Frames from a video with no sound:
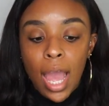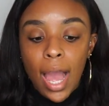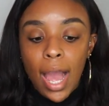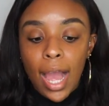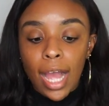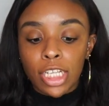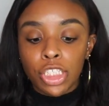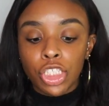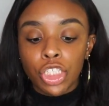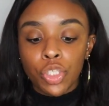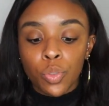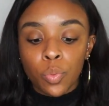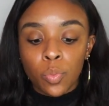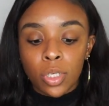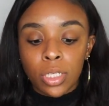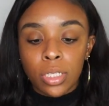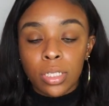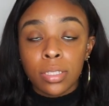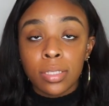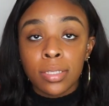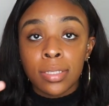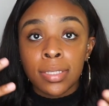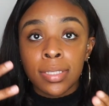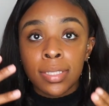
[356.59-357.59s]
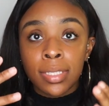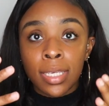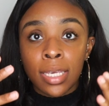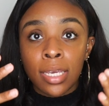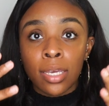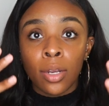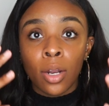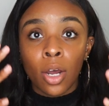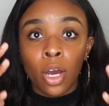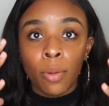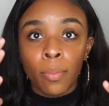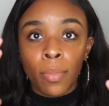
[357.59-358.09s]
I just wanted to see
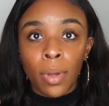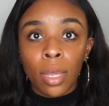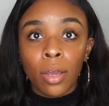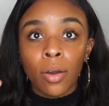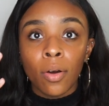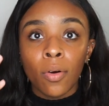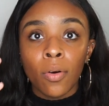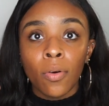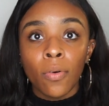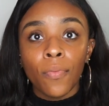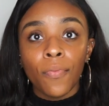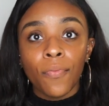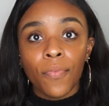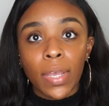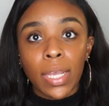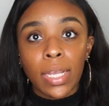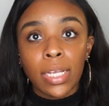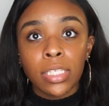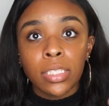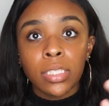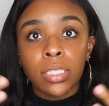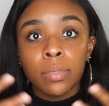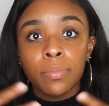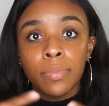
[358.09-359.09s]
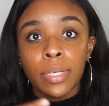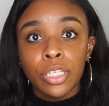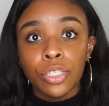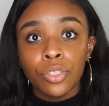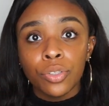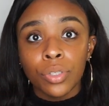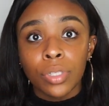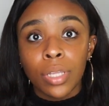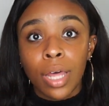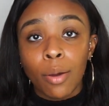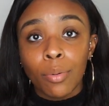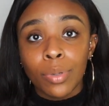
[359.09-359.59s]
it on my whole face to make
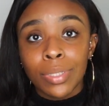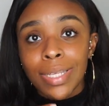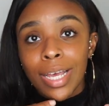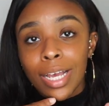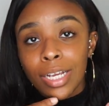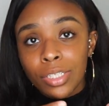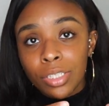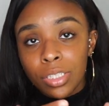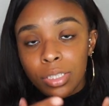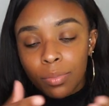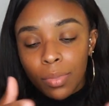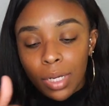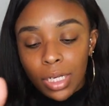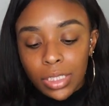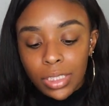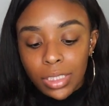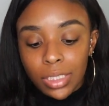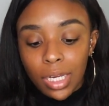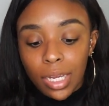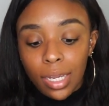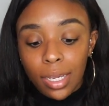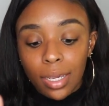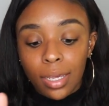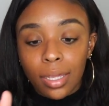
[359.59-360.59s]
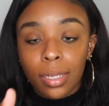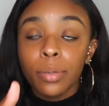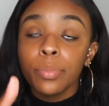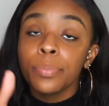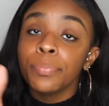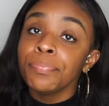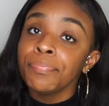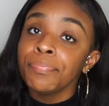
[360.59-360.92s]
sure that was actually my shade.